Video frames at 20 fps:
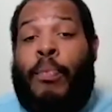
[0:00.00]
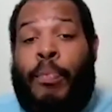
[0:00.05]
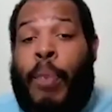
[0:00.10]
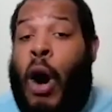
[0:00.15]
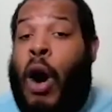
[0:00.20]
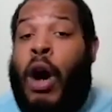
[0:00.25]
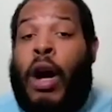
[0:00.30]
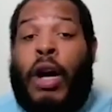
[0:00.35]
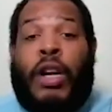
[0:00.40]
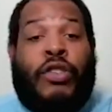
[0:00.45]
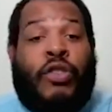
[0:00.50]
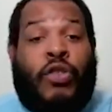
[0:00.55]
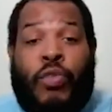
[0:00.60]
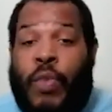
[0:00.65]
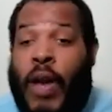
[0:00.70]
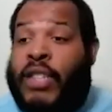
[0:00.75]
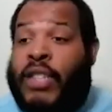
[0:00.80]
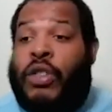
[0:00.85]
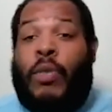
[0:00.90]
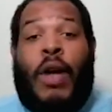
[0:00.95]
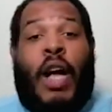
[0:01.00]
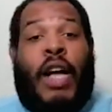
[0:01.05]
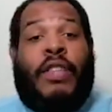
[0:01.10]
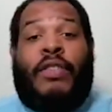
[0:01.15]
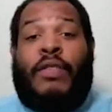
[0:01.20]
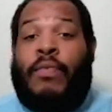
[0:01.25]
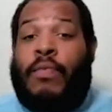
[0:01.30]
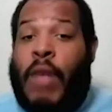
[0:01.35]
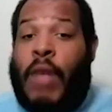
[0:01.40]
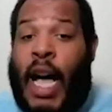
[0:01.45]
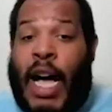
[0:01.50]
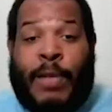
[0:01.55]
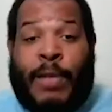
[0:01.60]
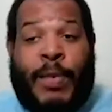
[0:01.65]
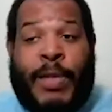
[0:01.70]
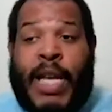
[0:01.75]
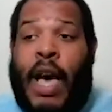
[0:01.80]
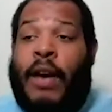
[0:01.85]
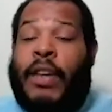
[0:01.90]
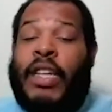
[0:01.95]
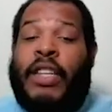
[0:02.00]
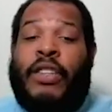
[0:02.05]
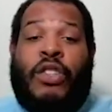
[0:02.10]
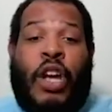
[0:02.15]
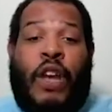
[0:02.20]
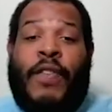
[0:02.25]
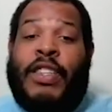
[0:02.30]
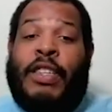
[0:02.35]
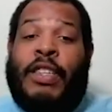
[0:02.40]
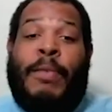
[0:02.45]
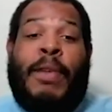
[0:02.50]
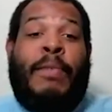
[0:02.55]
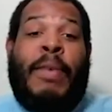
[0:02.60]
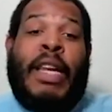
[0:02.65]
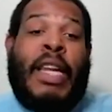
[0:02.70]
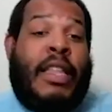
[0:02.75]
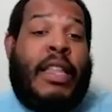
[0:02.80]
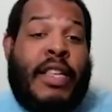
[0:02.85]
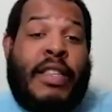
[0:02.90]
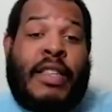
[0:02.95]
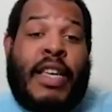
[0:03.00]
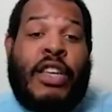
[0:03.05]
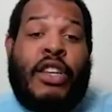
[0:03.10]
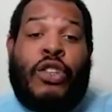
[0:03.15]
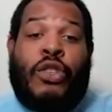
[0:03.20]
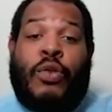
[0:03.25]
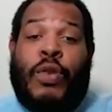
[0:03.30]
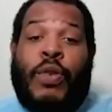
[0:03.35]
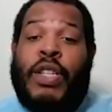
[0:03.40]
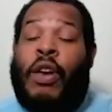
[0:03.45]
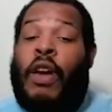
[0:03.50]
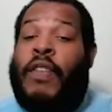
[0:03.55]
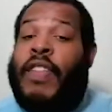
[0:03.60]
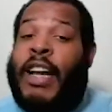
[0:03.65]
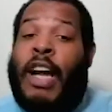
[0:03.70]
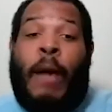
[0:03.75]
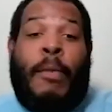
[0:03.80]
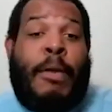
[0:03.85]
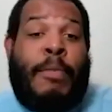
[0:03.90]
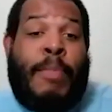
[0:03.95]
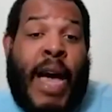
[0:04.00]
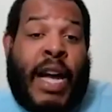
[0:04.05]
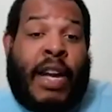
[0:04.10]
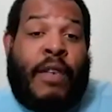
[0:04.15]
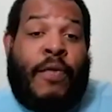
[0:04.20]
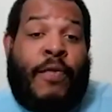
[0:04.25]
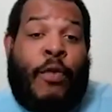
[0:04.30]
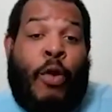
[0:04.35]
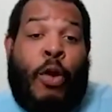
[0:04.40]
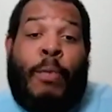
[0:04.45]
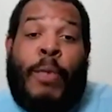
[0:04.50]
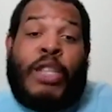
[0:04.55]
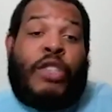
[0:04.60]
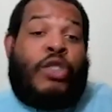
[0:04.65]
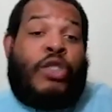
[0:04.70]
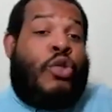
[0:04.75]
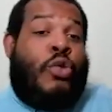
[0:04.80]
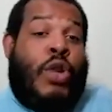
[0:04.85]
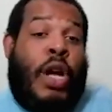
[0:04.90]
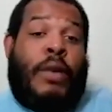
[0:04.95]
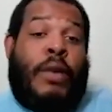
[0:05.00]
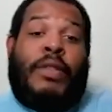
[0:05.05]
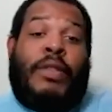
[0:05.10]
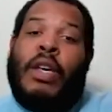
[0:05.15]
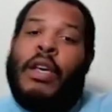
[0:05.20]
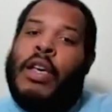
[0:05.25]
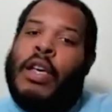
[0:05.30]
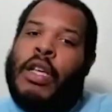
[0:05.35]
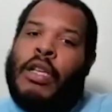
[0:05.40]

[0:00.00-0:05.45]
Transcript: bars, restaurants, hospitality, service. Many of these industries, are they coming back in 4 months? Who knows?